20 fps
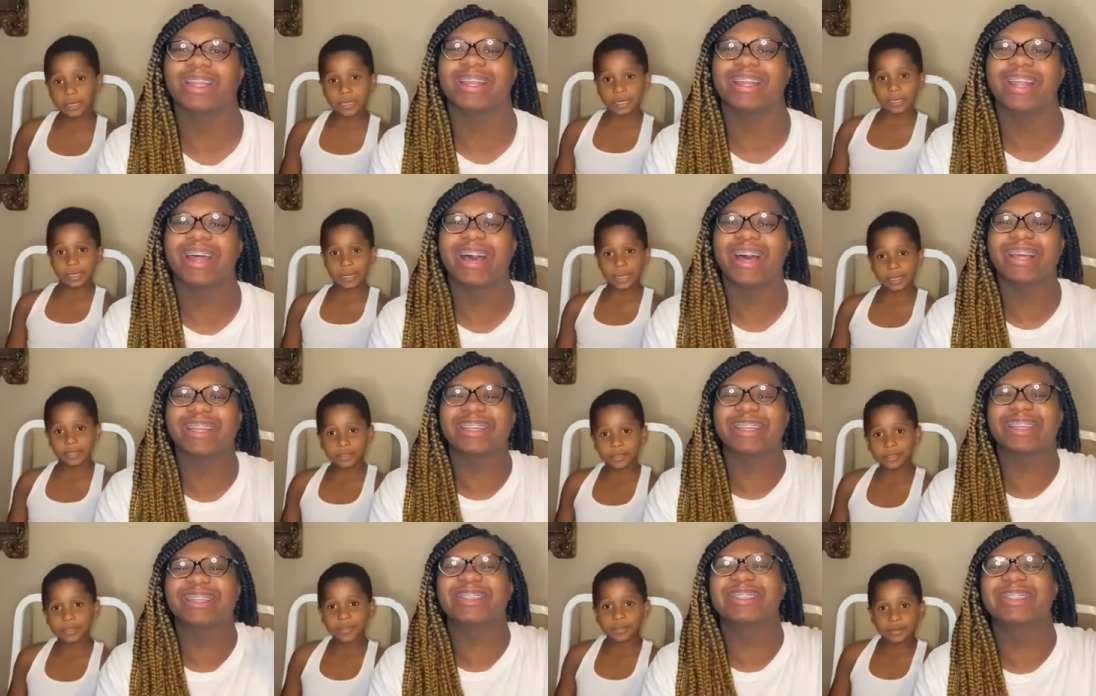
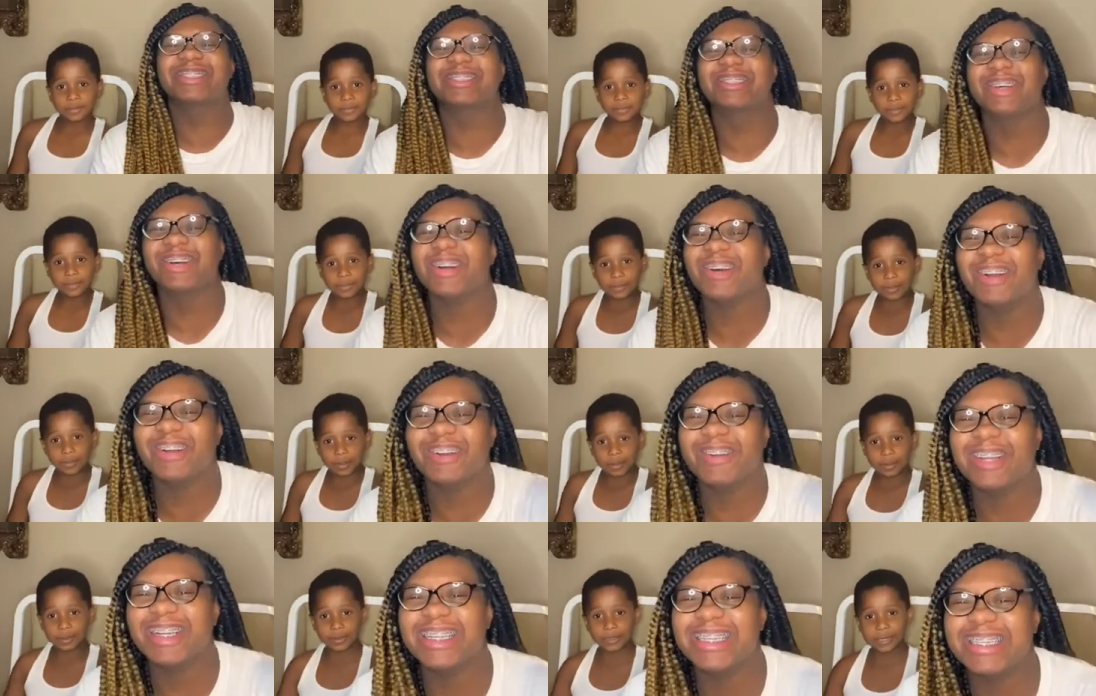Speaker 1: another, another,
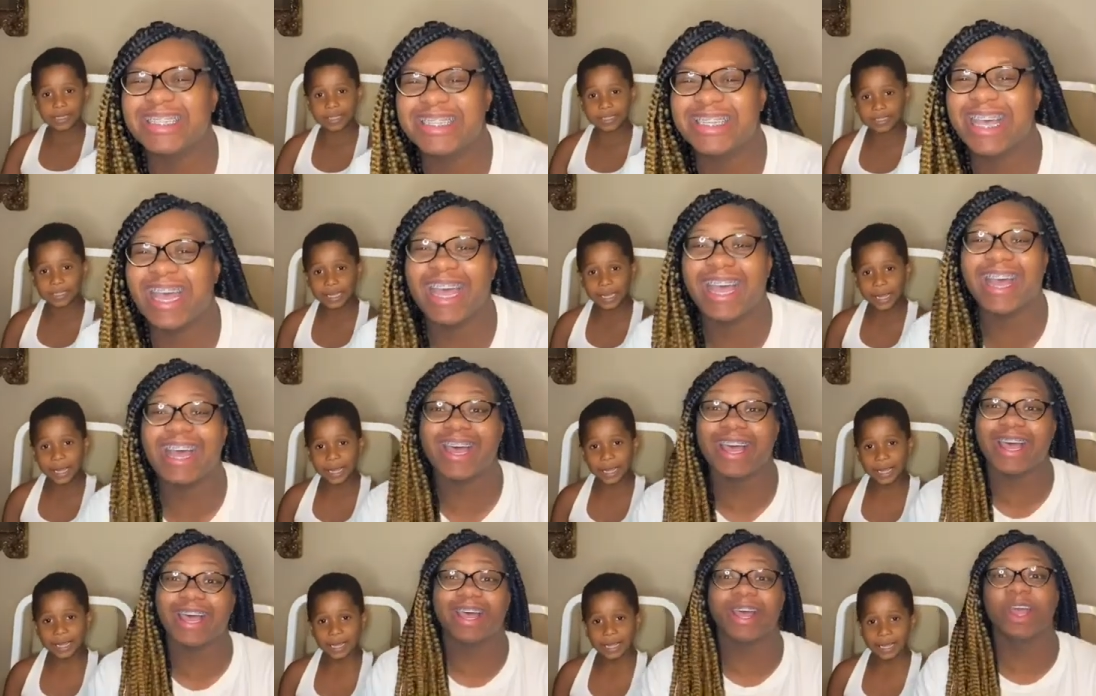story time.
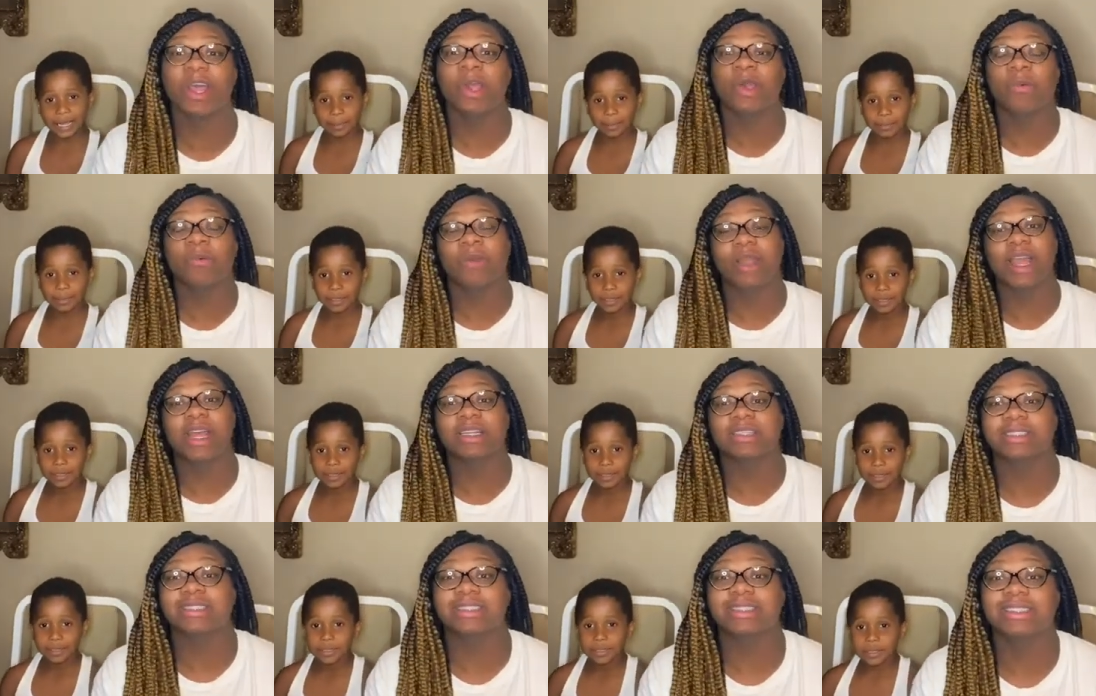time. Well,
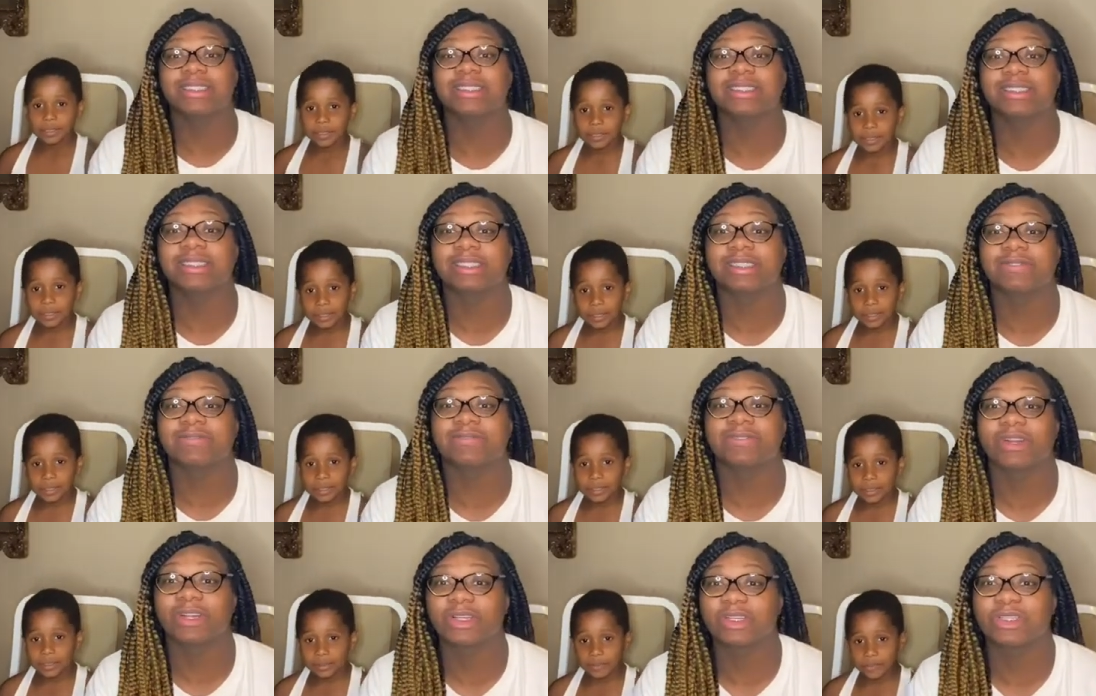actually, this is the
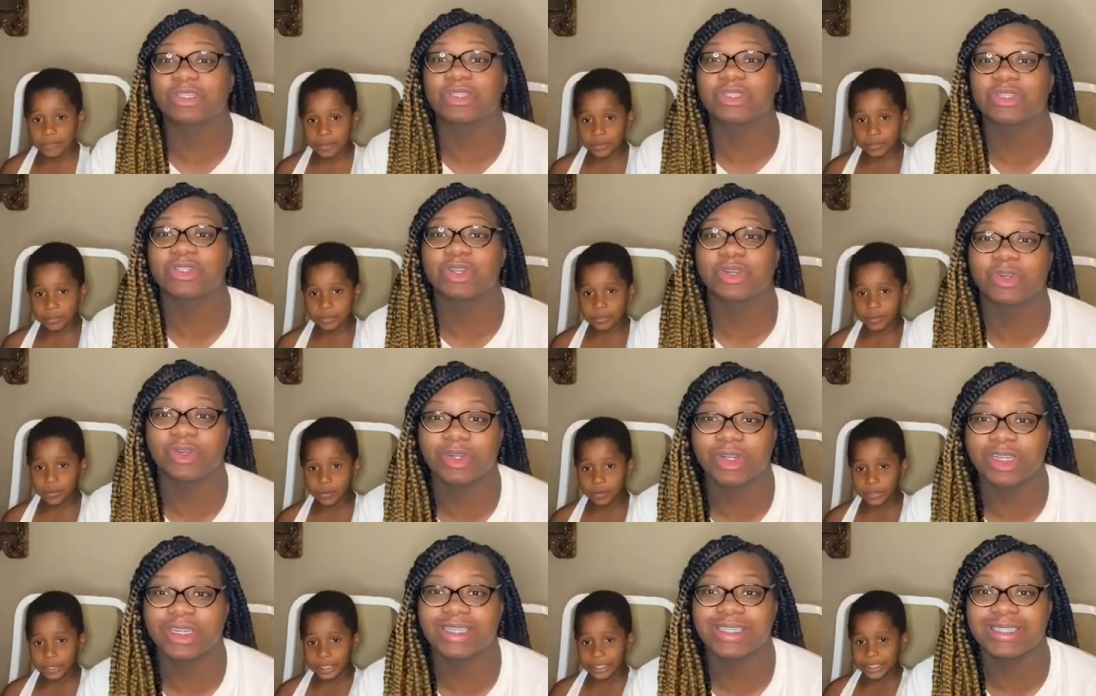first, first
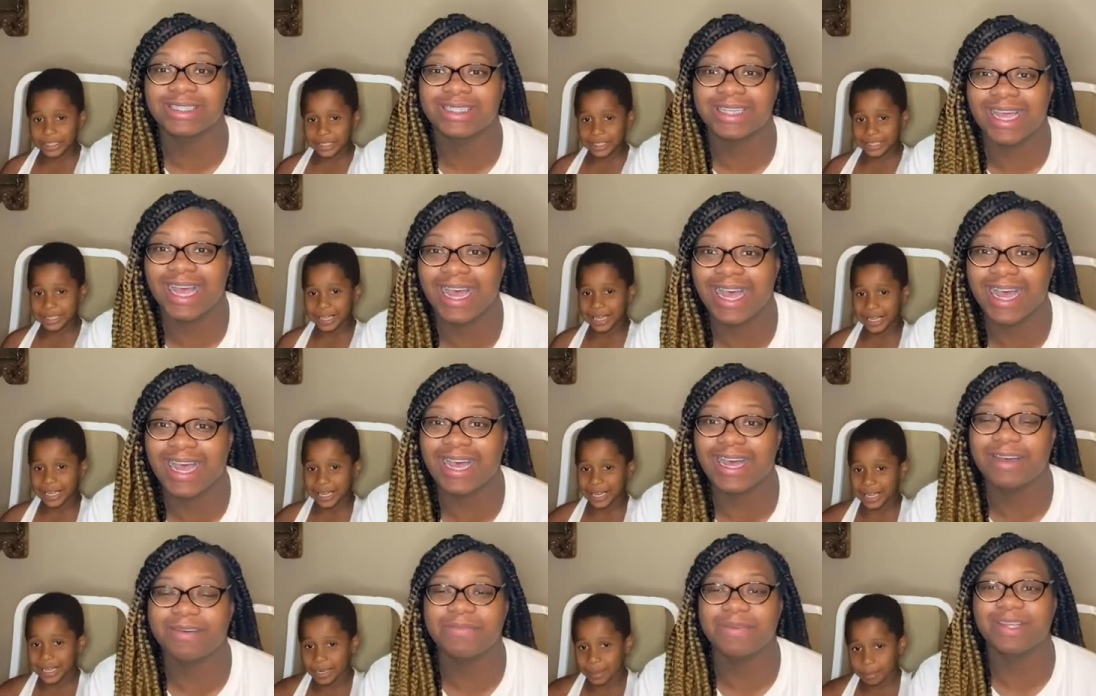story
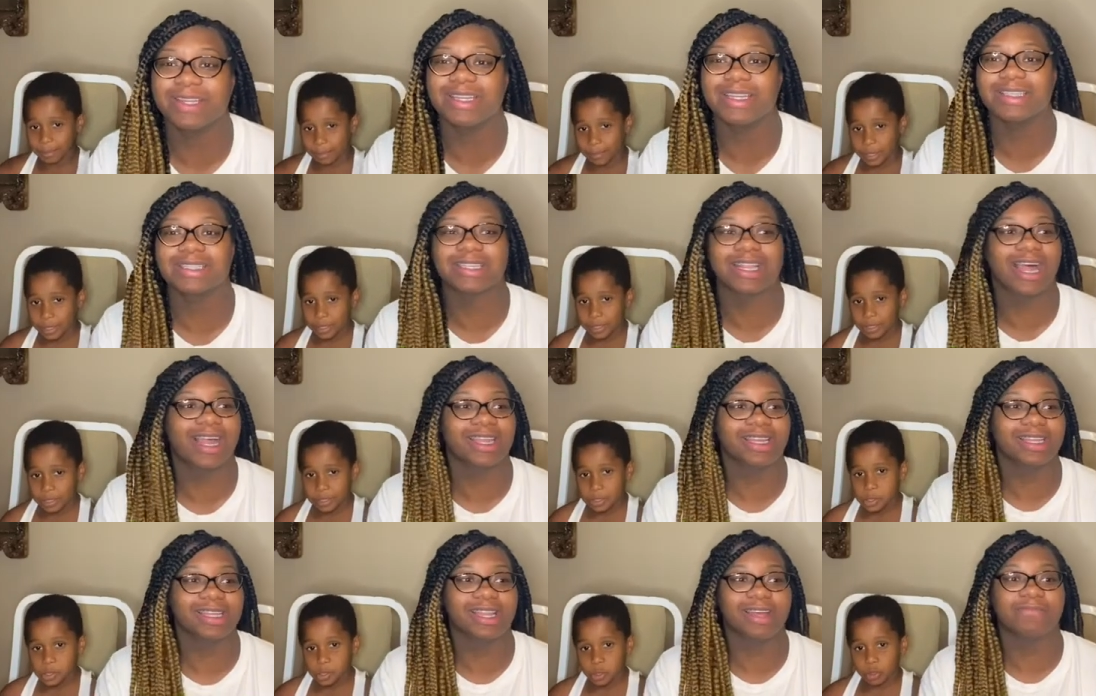time. time. And it's
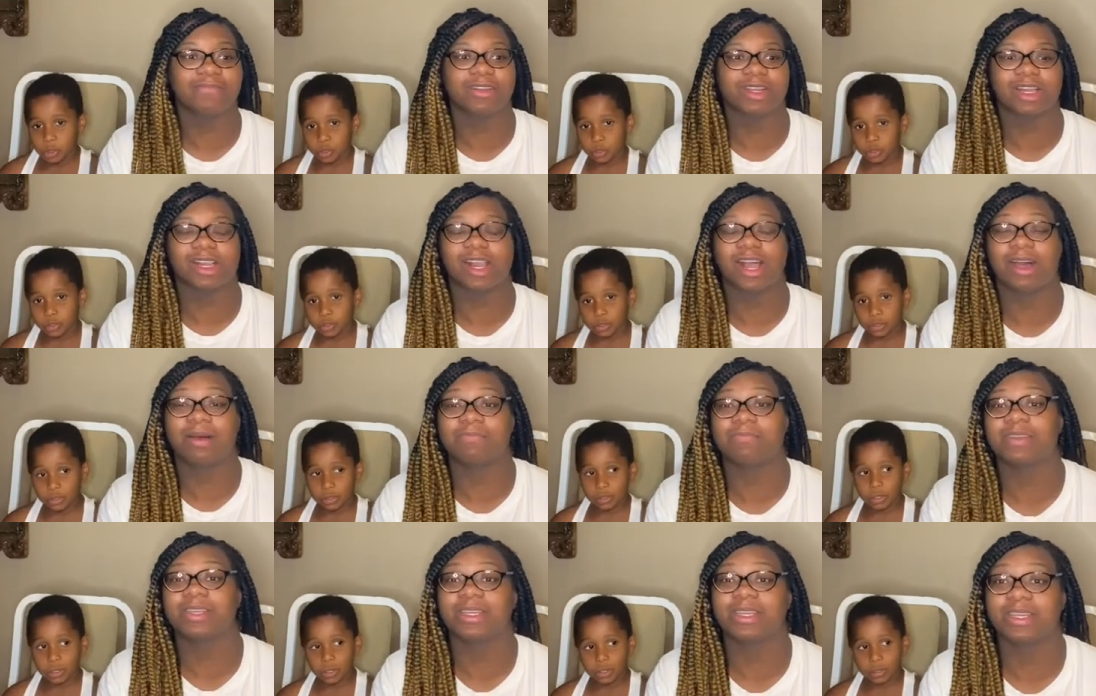like 11
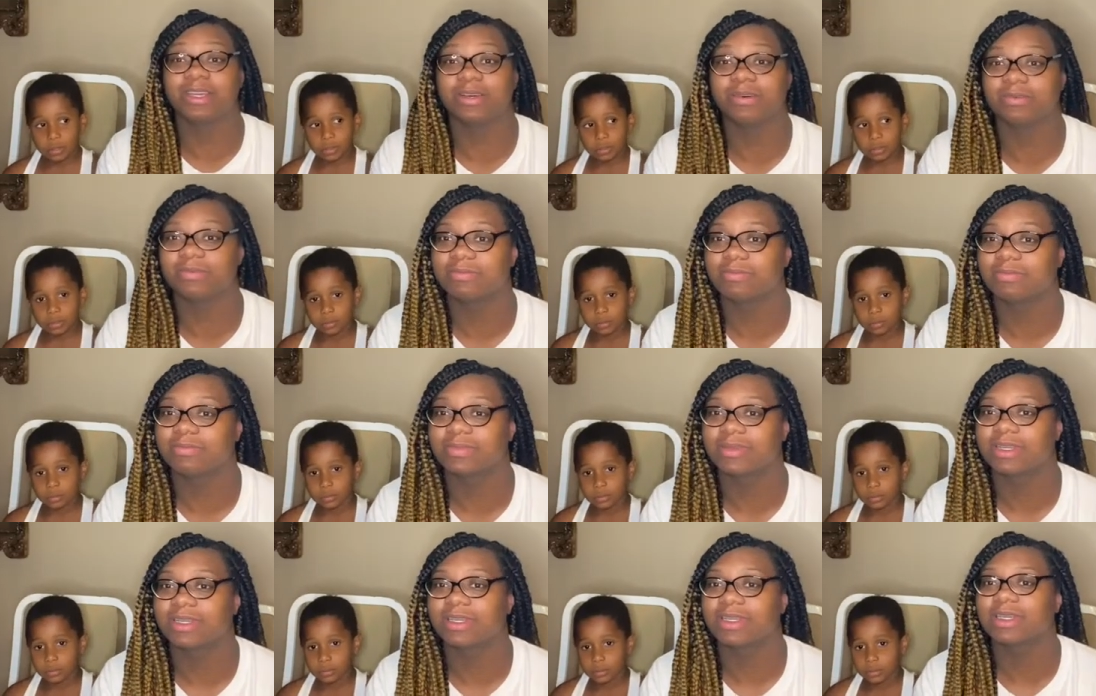o'clock p.m.
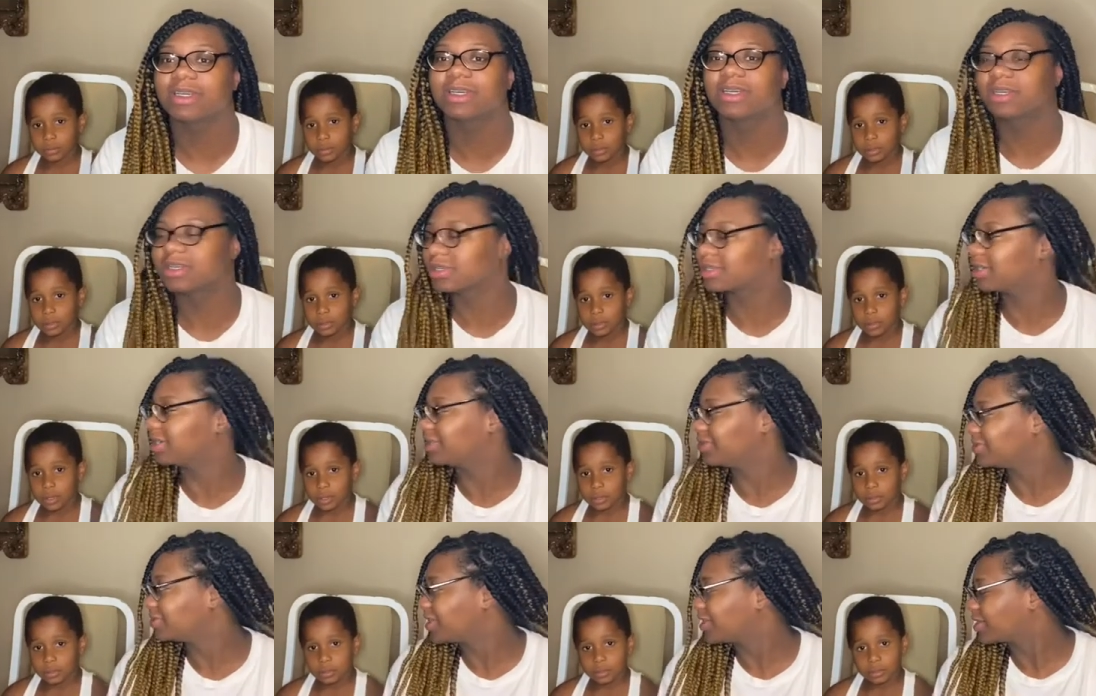
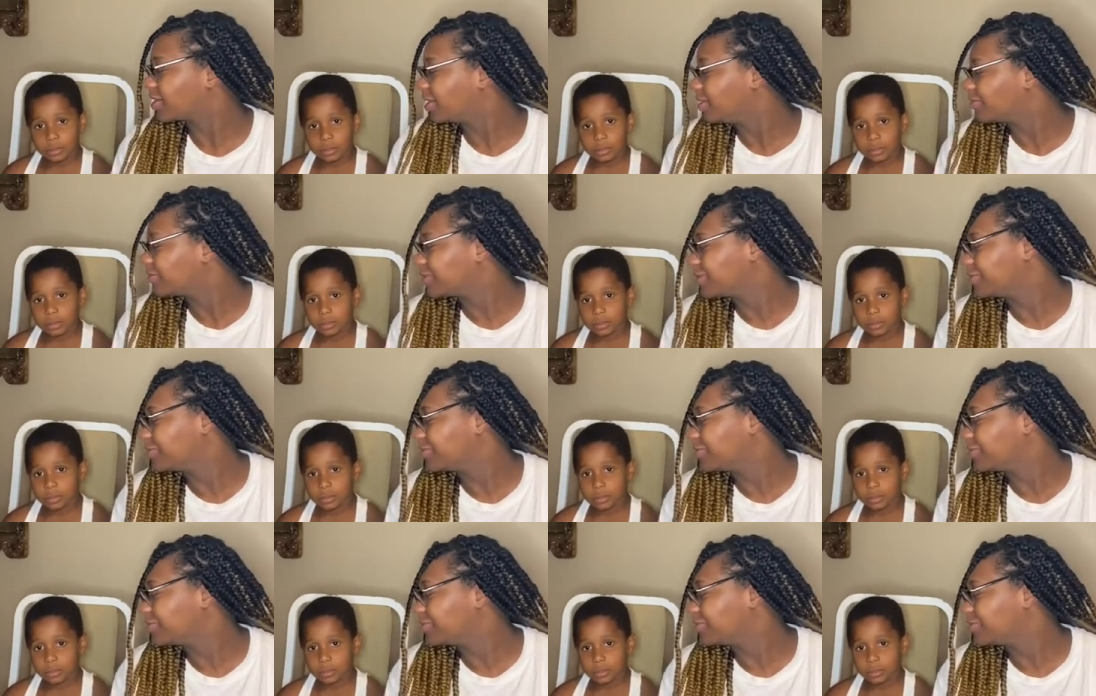Can you talk up?